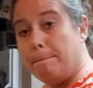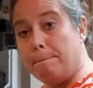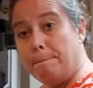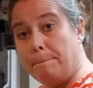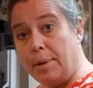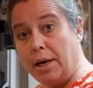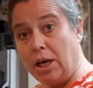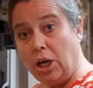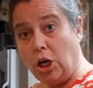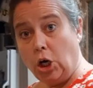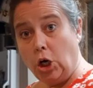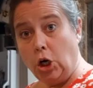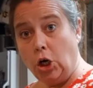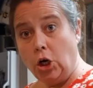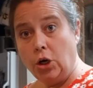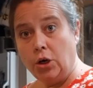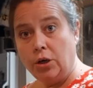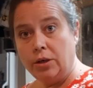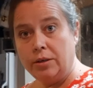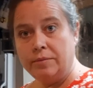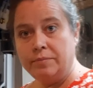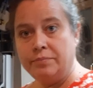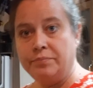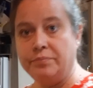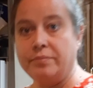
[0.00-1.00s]
butter
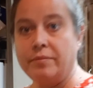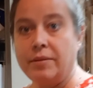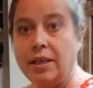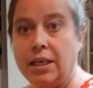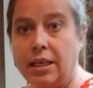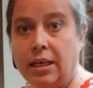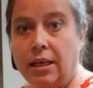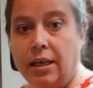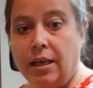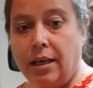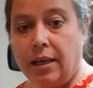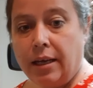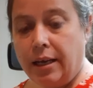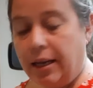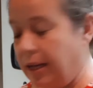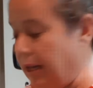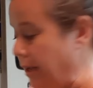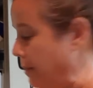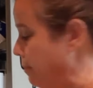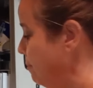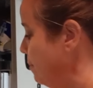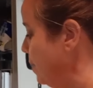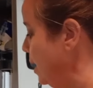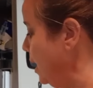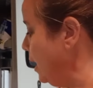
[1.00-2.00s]

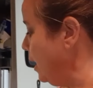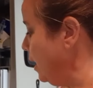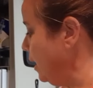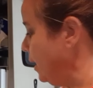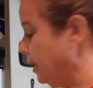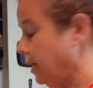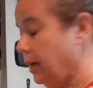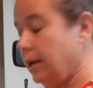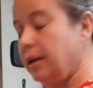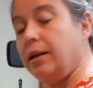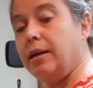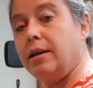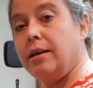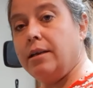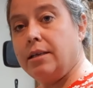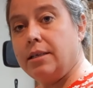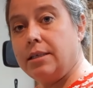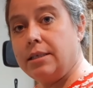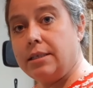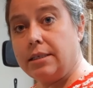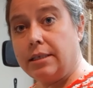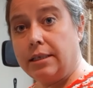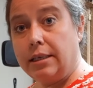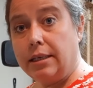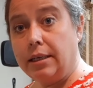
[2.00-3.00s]
in my
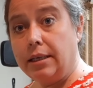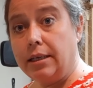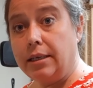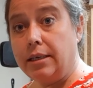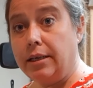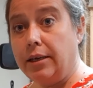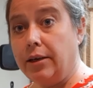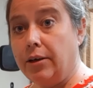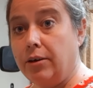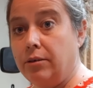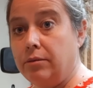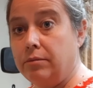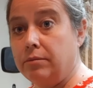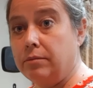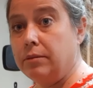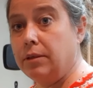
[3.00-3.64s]
skillet here.